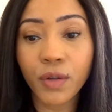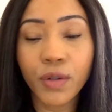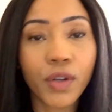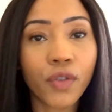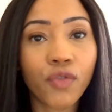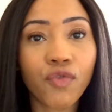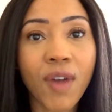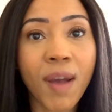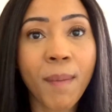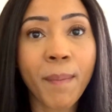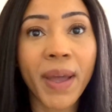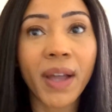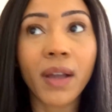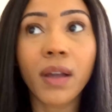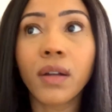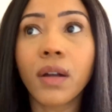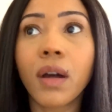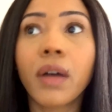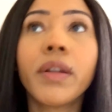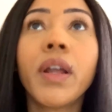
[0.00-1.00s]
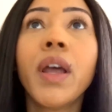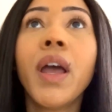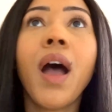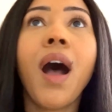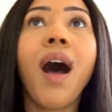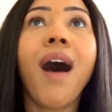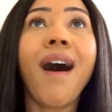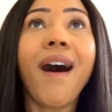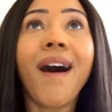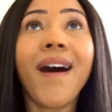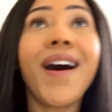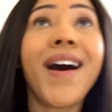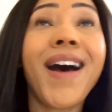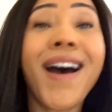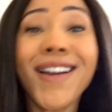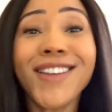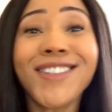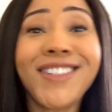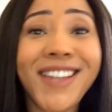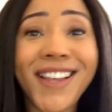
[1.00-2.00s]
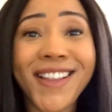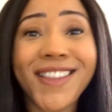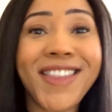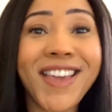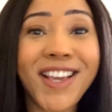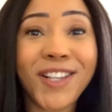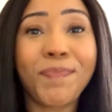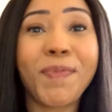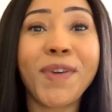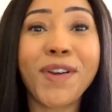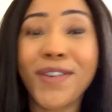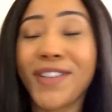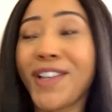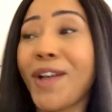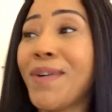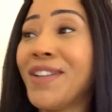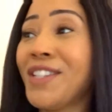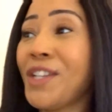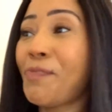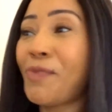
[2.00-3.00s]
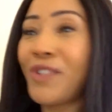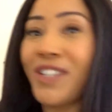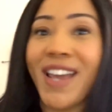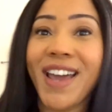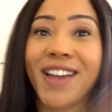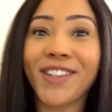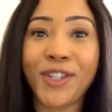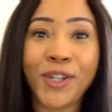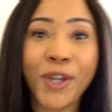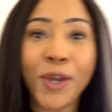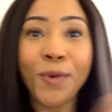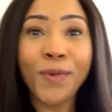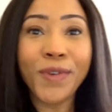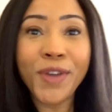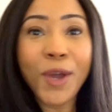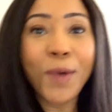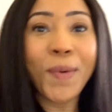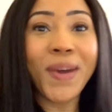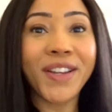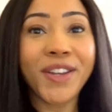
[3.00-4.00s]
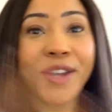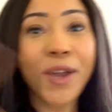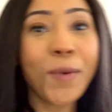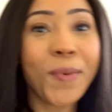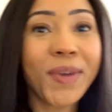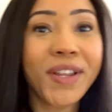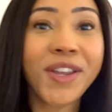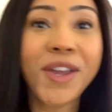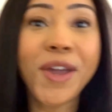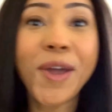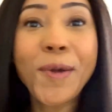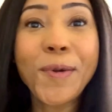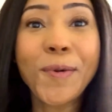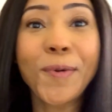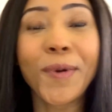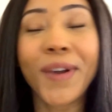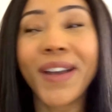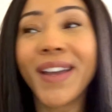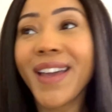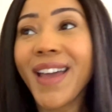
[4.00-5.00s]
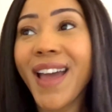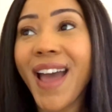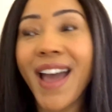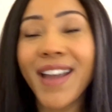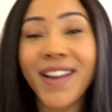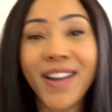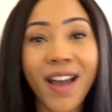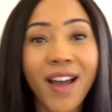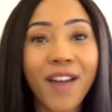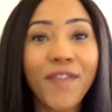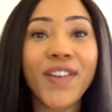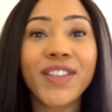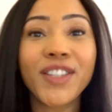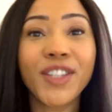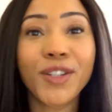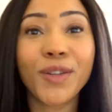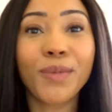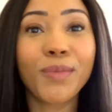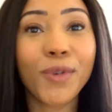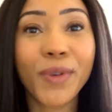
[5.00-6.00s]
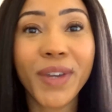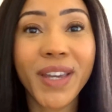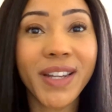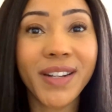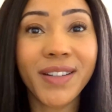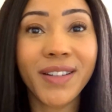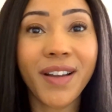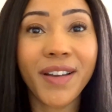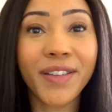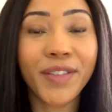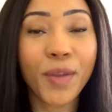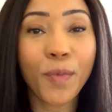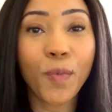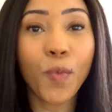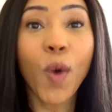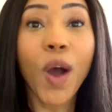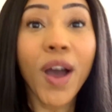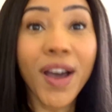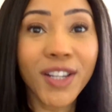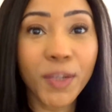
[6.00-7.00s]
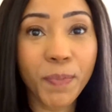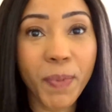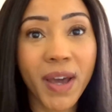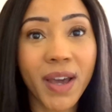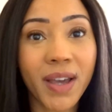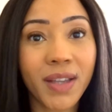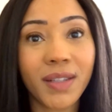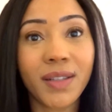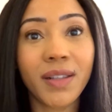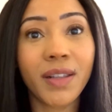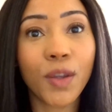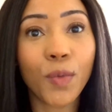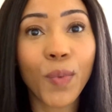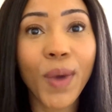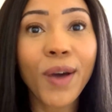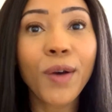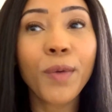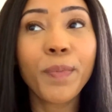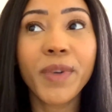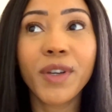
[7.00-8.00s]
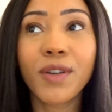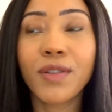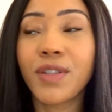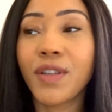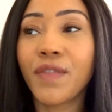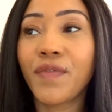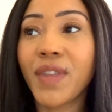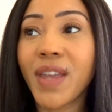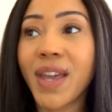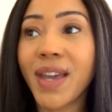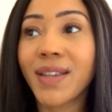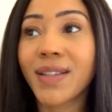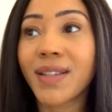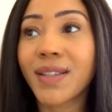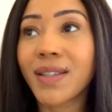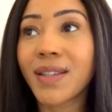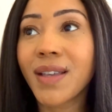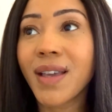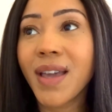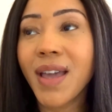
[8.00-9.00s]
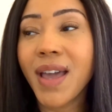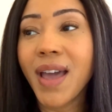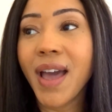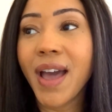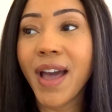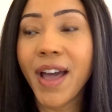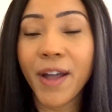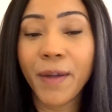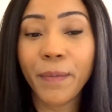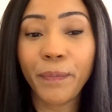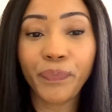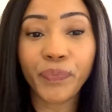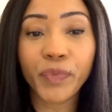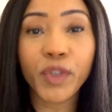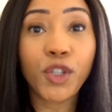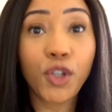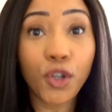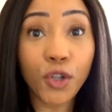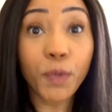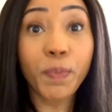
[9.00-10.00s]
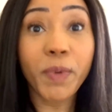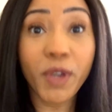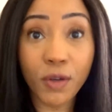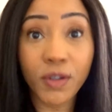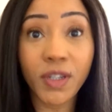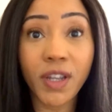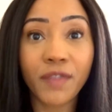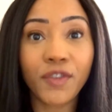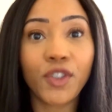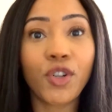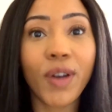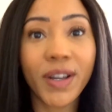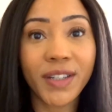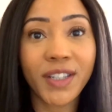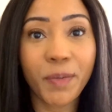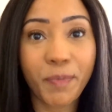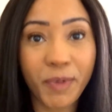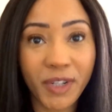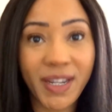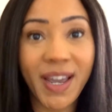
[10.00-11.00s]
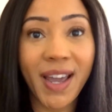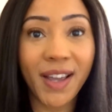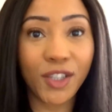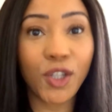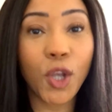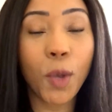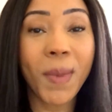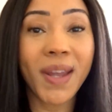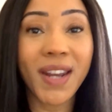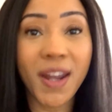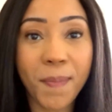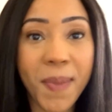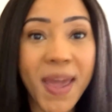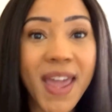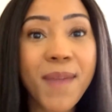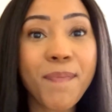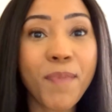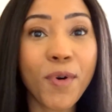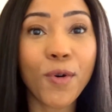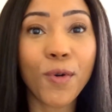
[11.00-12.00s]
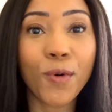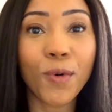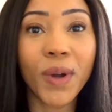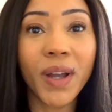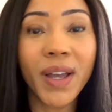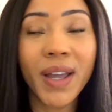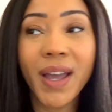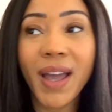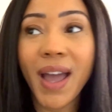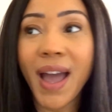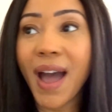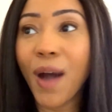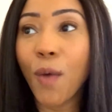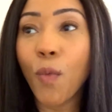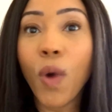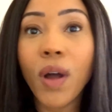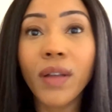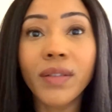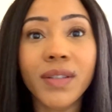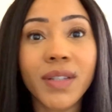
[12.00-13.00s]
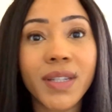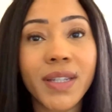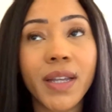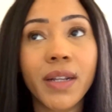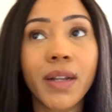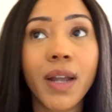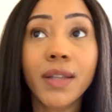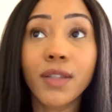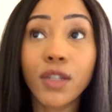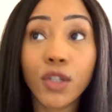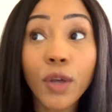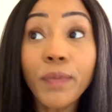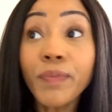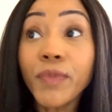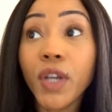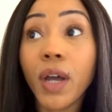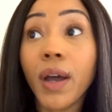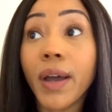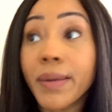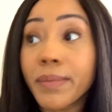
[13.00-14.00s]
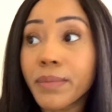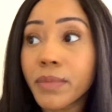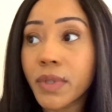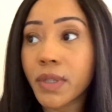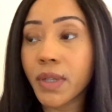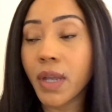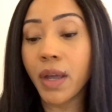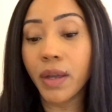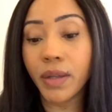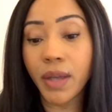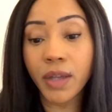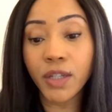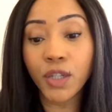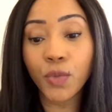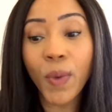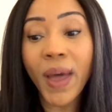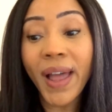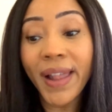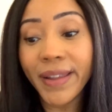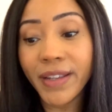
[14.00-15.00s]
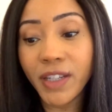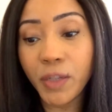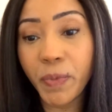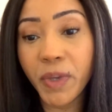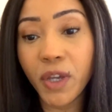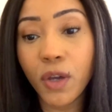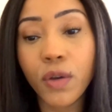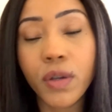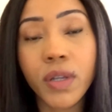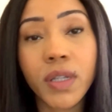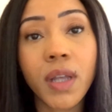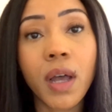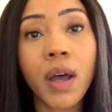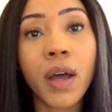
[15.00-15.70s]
have ran back and gone, I did this because I want to protect you and you and you. And I've ended up looking like the worst person in the world because of this. Just because I've tried to protect so many people at once. And sometimes as well, it's because